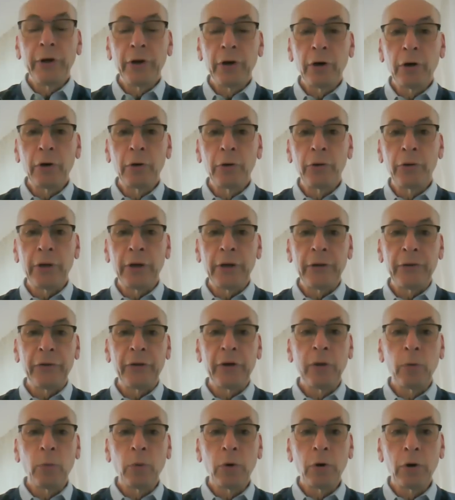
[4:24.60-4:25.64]
know that
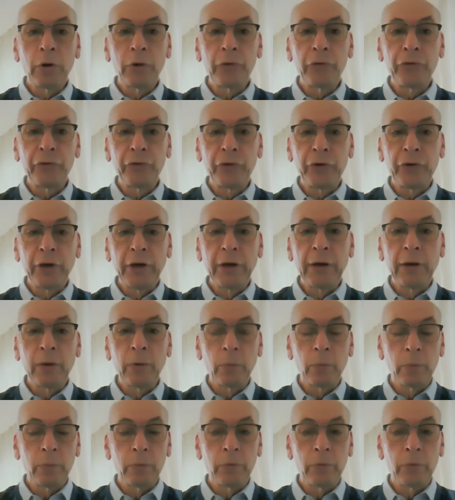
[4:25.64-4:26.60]
there was uh,